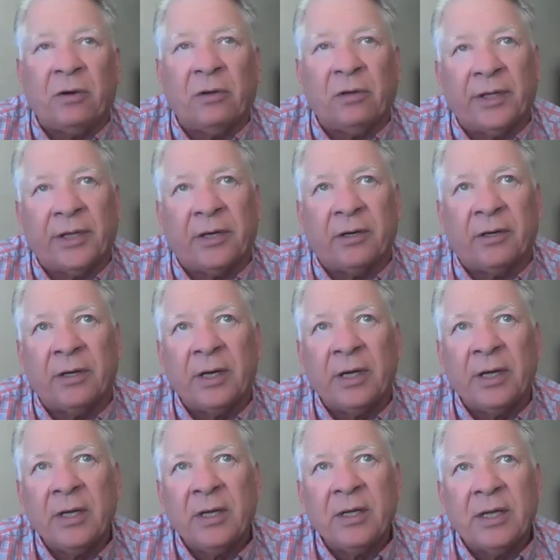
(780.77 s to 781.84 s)
earlier,
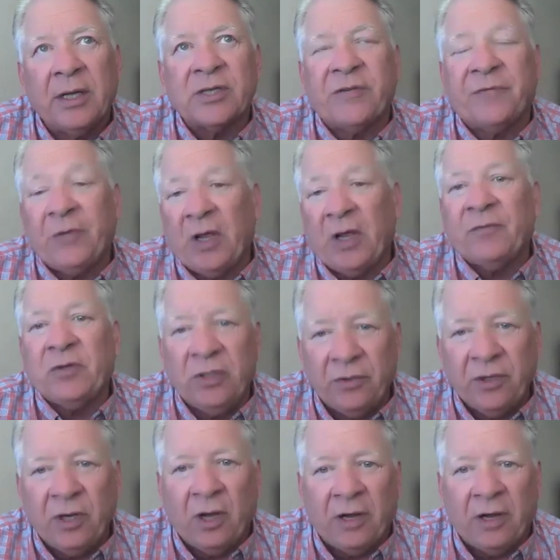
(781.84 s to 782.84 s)
is if you have two